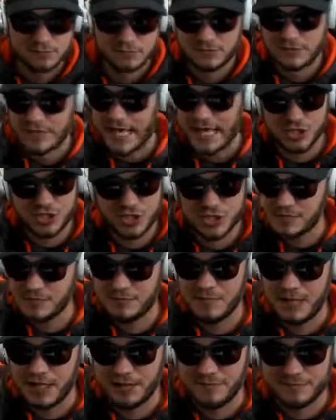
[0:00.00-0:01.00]
That's just
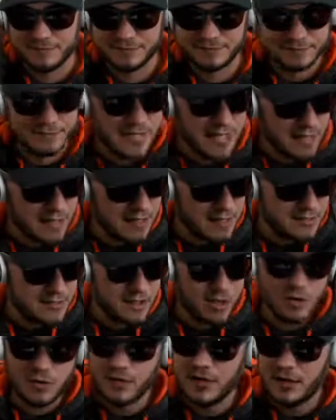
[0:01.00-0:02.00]
me.
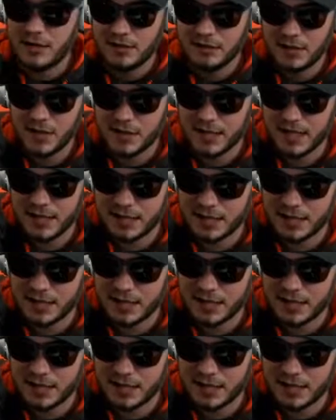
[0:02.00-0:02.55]
So, look,